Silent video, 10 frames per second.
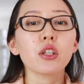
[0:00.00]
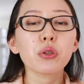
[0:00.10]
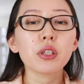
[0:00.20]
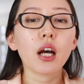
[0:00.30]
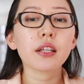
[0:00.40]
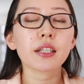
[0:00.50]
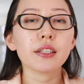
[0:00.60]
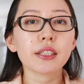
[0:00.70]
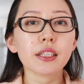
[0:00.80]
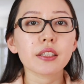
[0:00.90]
you're not
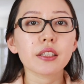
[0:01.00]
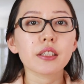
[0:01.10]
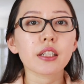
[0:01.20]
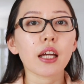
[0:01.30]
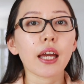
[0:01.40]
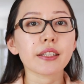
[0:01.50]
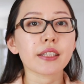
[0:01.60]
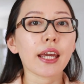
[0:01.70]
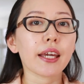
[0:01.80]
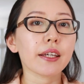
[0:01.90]
considered
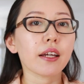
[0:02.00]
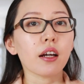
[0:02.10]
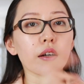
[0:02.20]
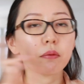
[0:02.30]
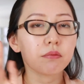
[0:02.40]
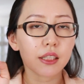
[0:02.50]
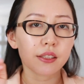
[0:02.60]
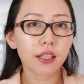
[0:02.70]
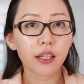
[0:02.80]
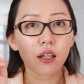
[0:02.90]
as a,
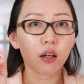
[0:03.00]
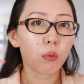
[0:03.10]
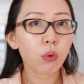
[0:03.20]
let's say, a